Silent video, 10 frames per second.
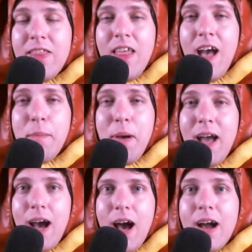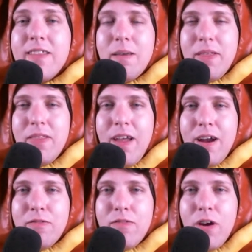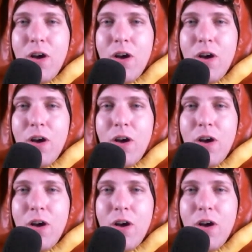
I lock them in there for a